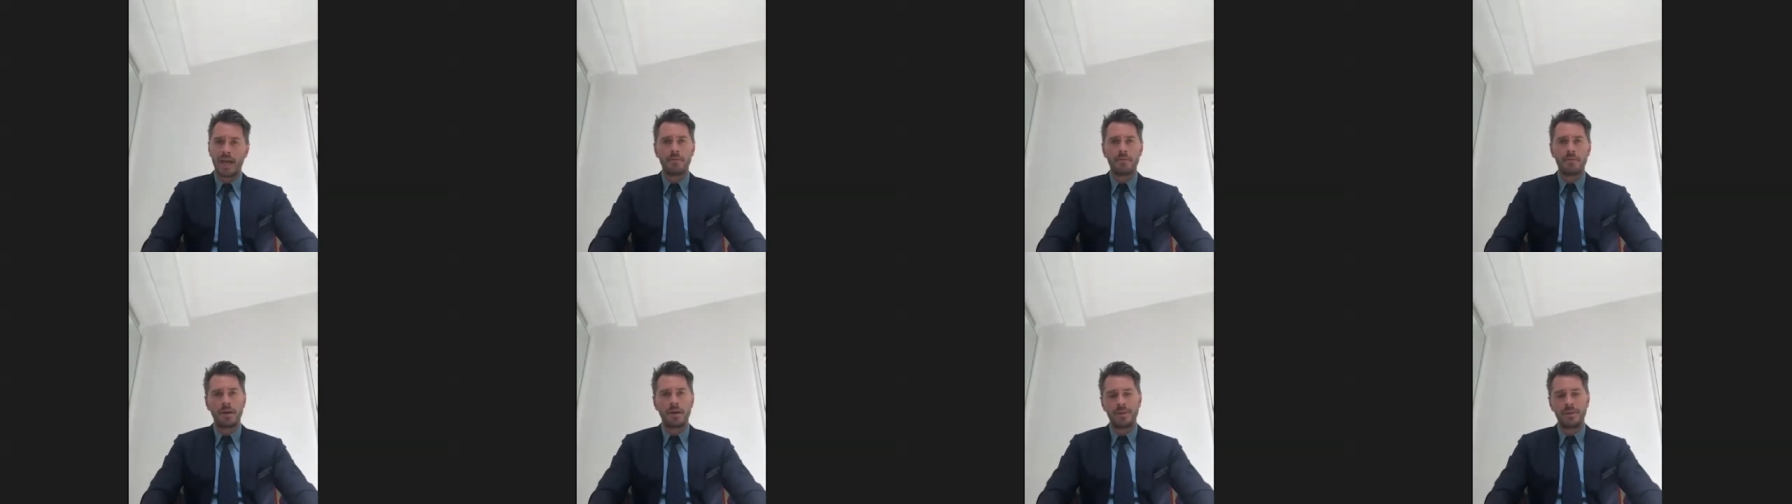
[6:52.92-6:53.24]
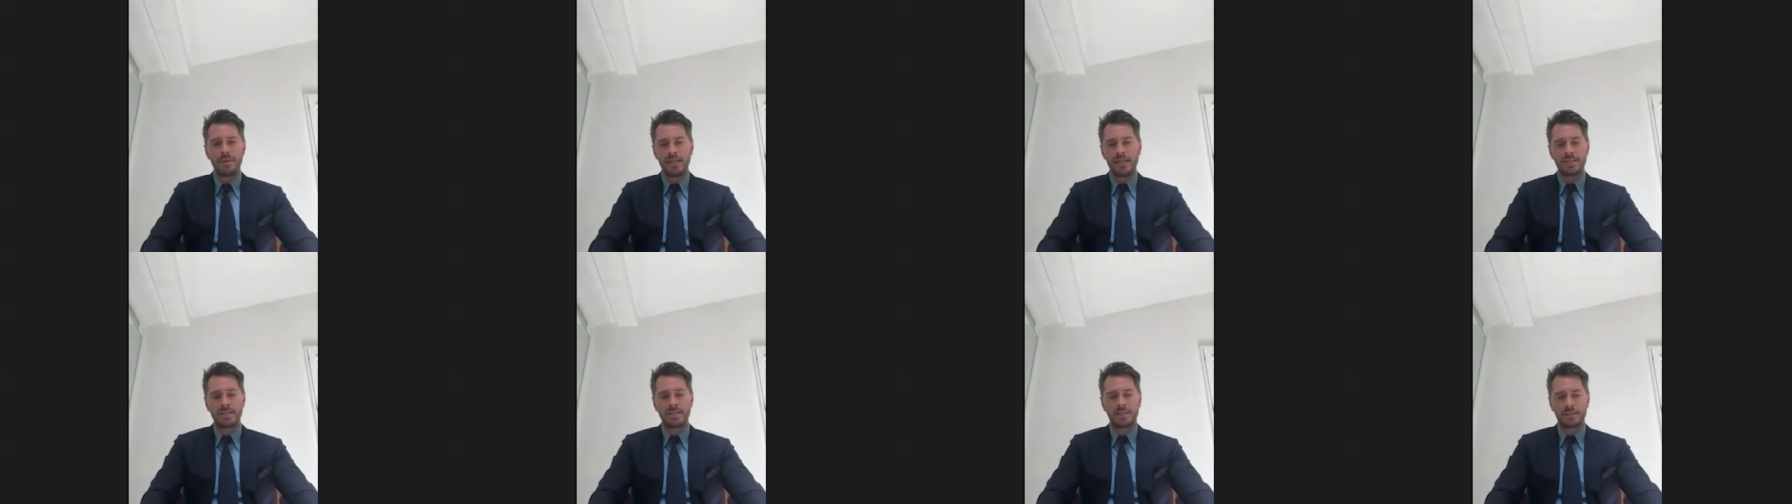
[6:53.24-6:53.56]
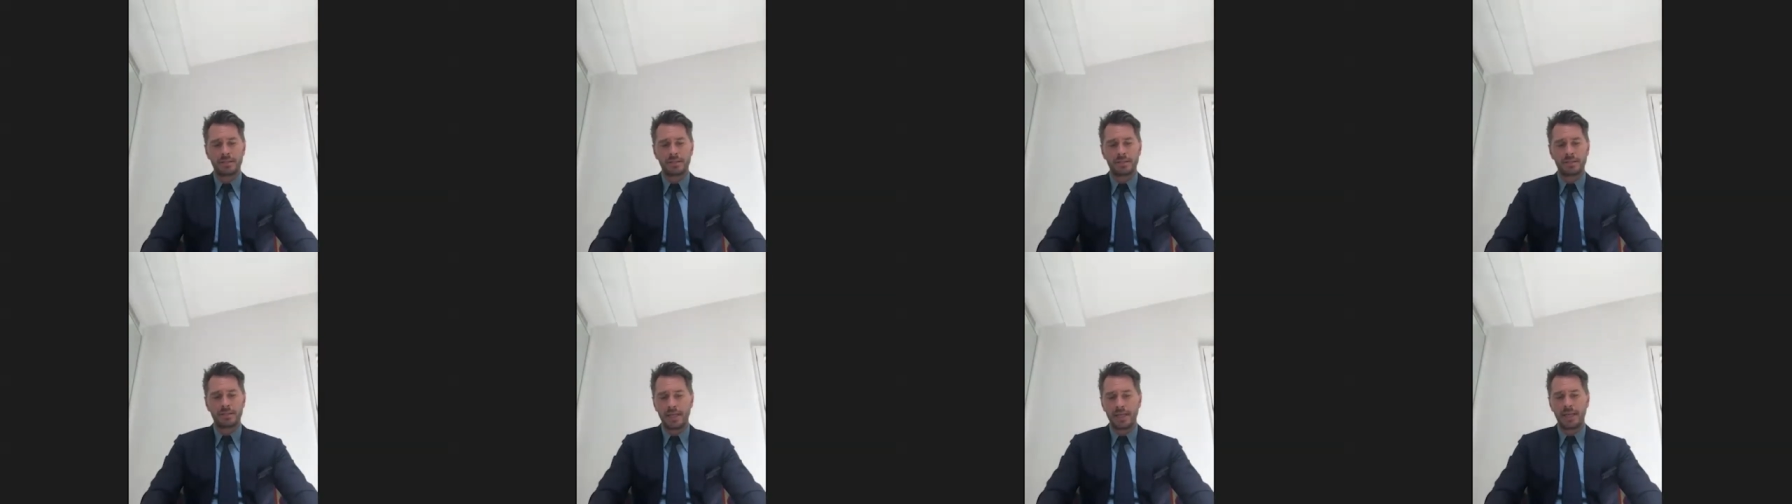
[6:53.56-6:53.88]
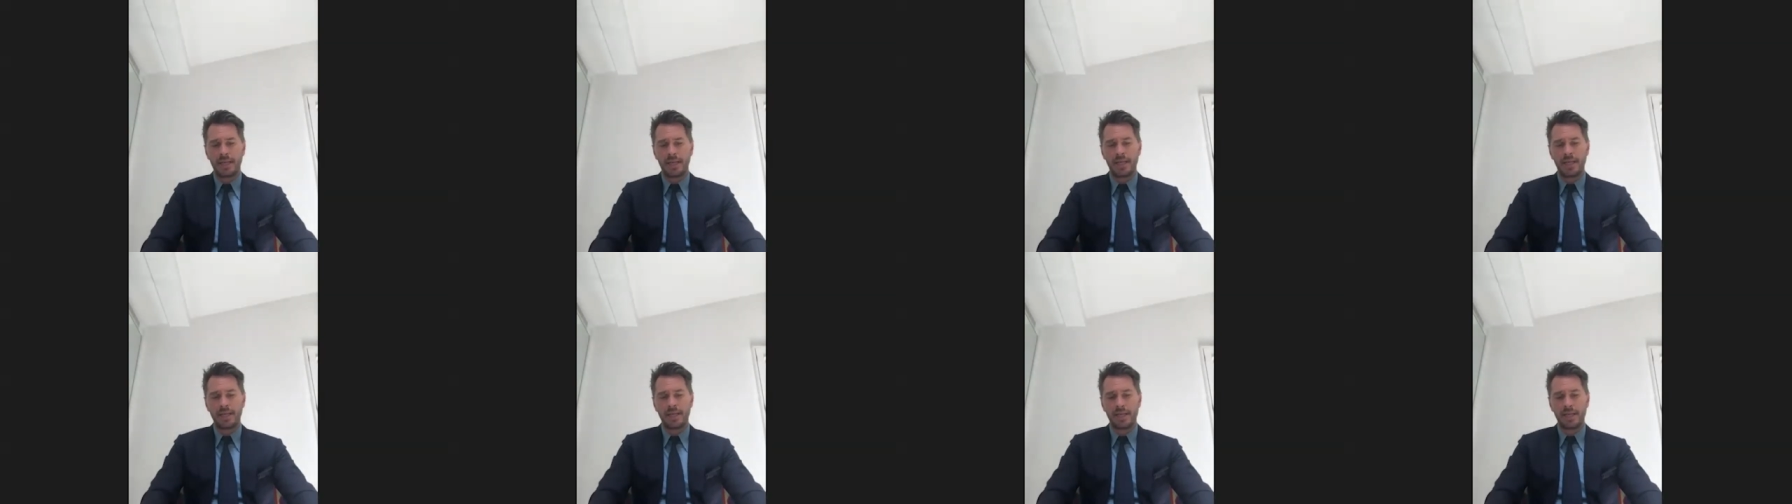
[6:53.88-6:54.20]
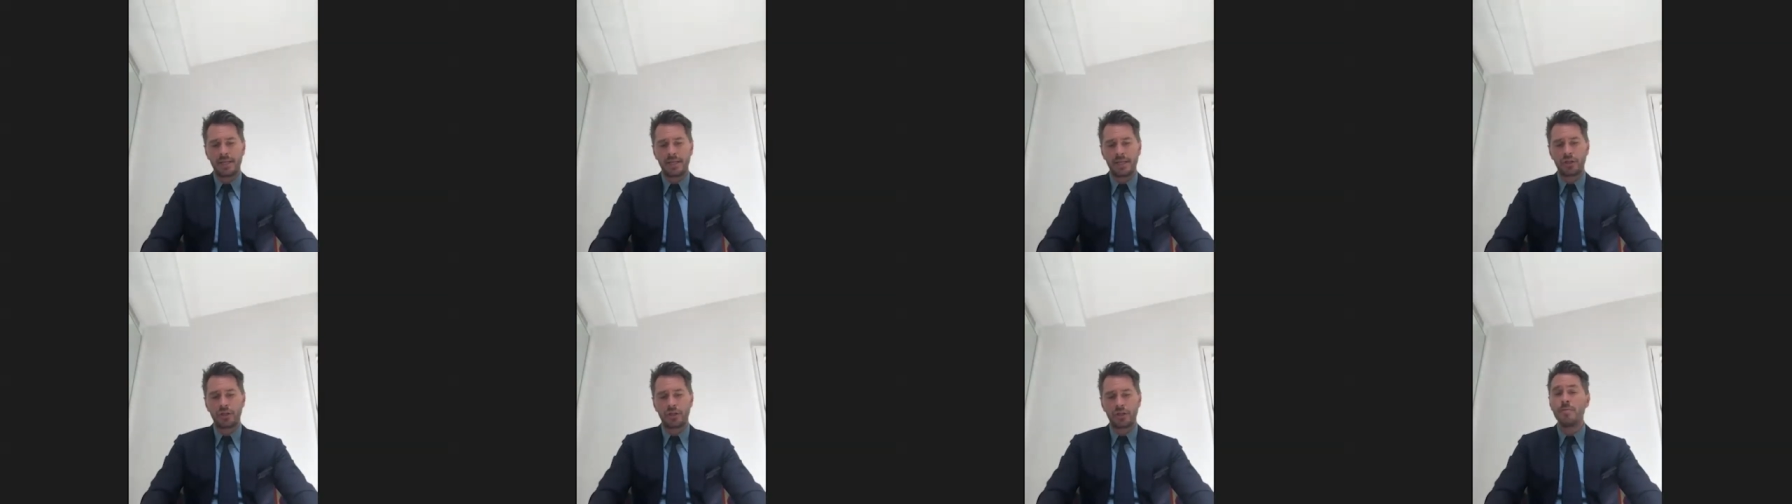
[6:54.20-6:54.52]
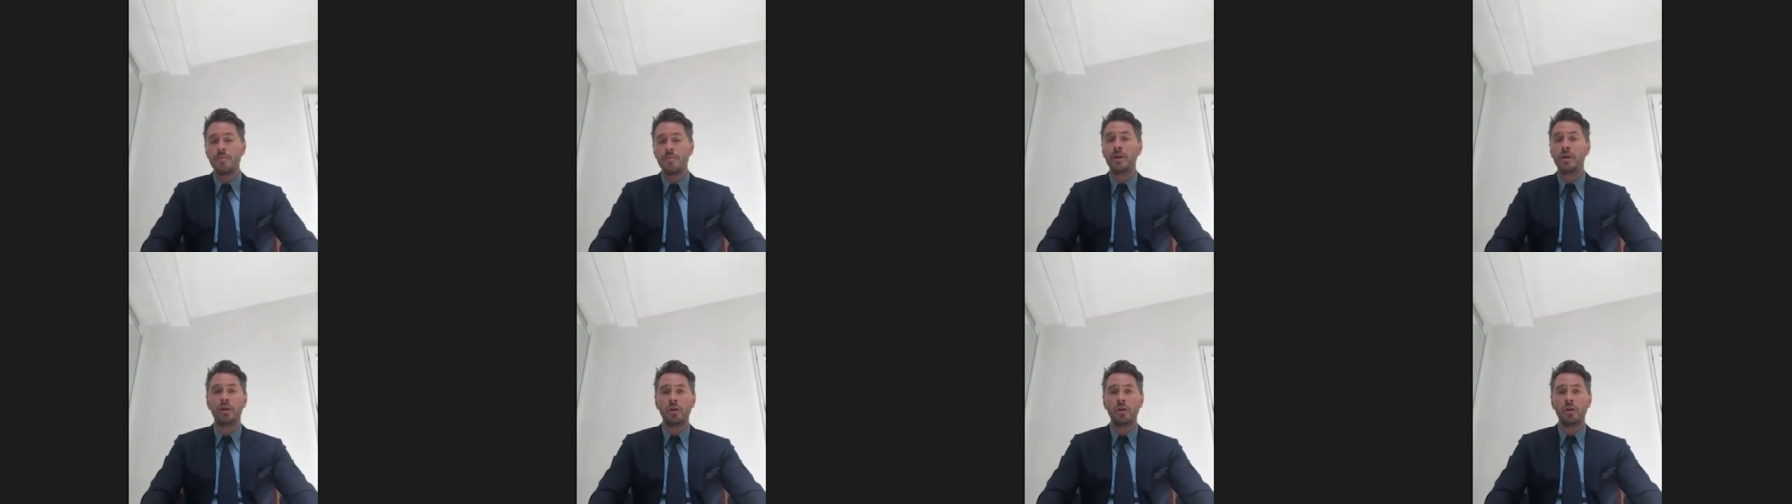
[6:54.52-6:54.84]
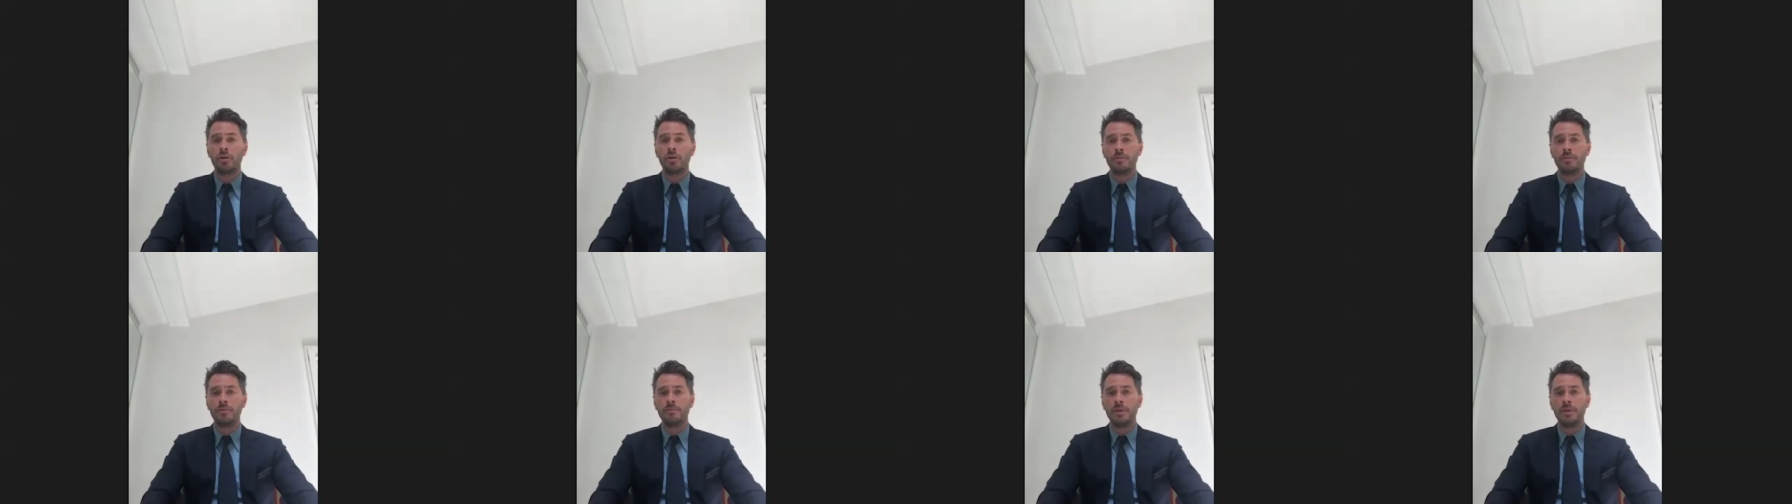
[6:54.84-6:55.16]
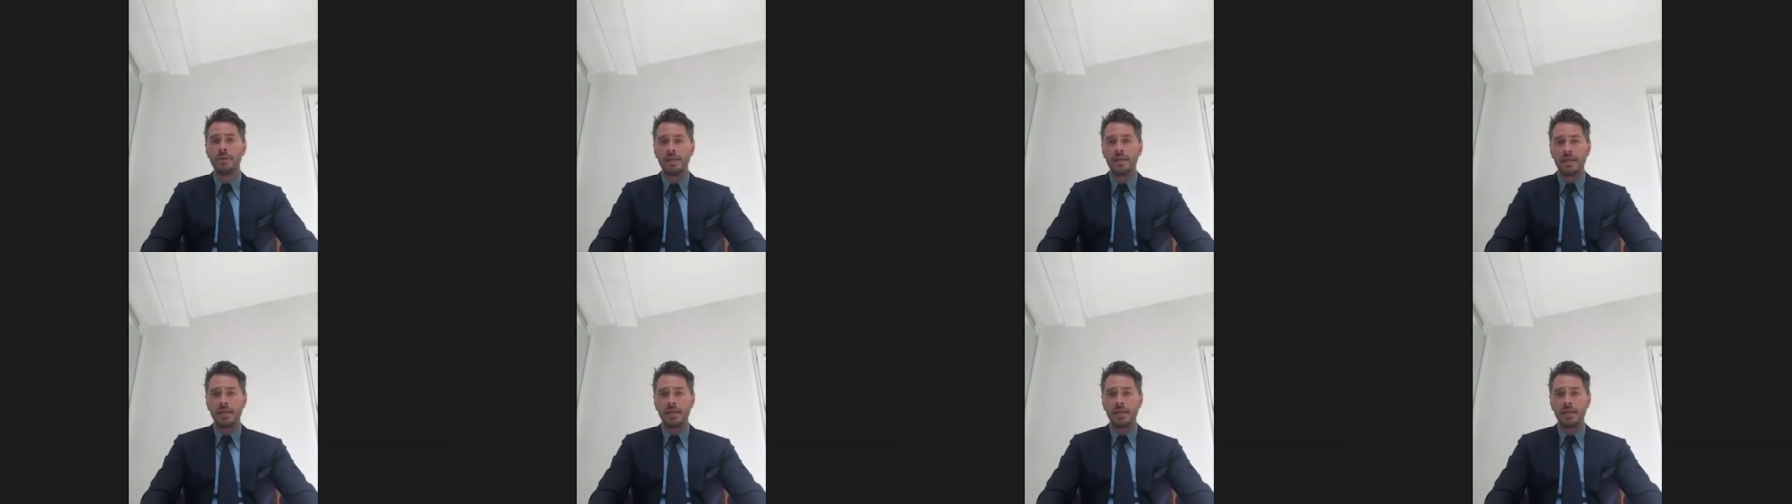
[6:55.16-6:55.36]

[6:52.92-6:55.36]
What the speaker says: Listen, in a doom and gloom